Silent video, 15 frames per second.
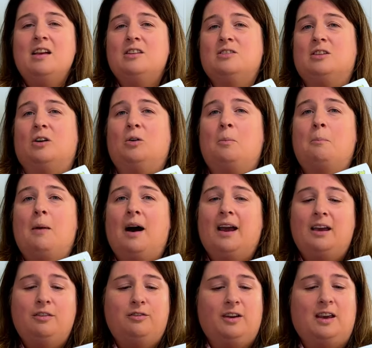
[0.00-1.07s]
So,
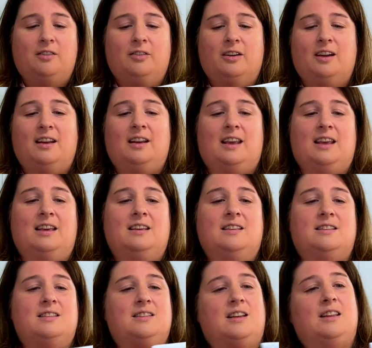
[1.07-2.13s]
my favorite
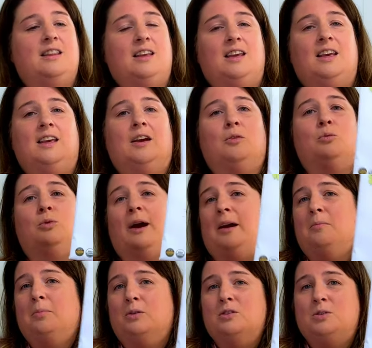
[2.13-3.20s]
is the
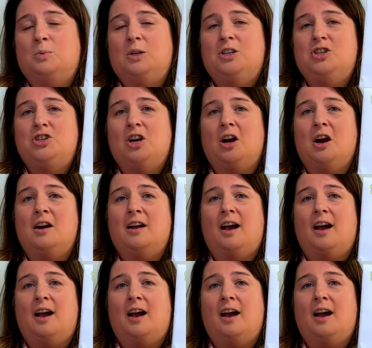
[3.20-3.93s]
rainbow Swiss chard.